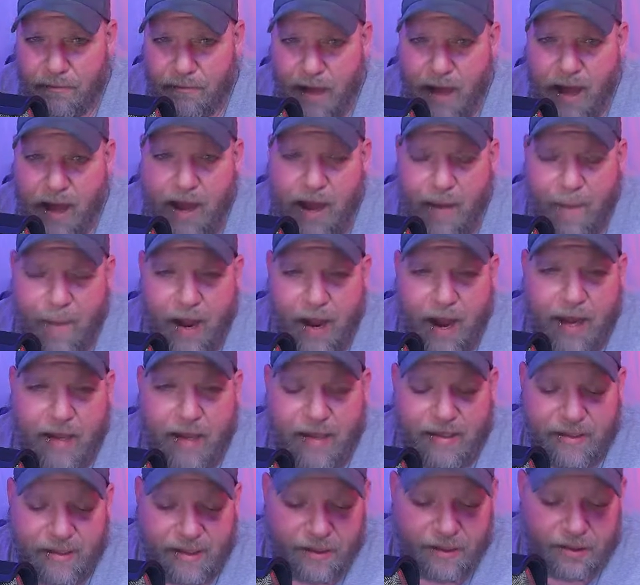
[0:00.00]
I mean, I
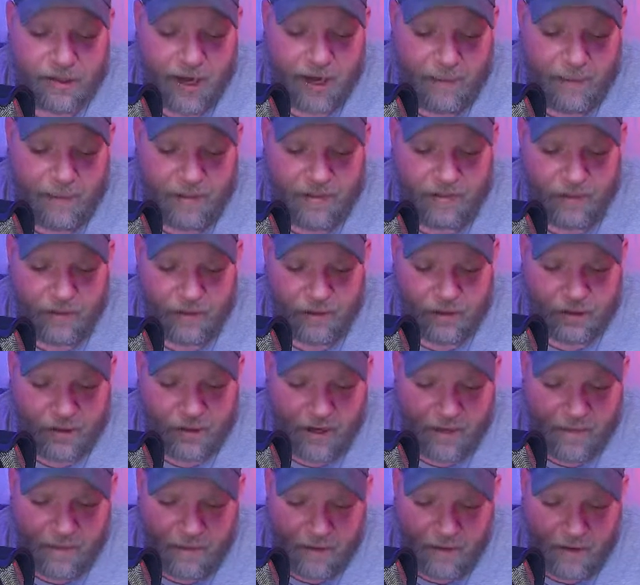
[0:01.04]
could see Sheamus versus
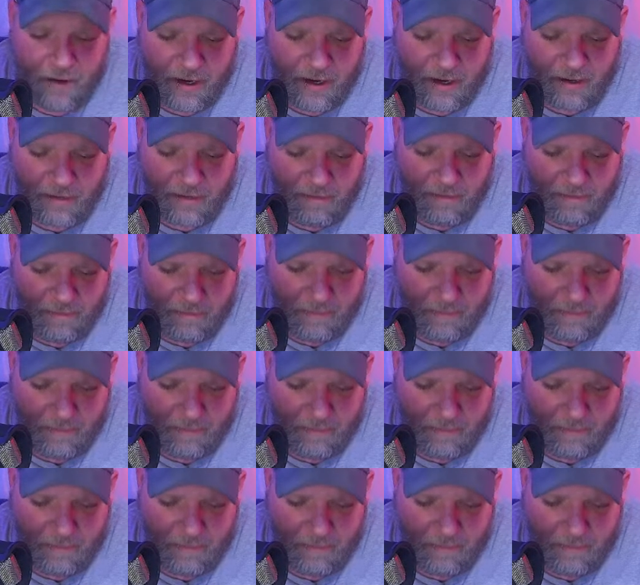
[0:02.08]
Jeff Hardy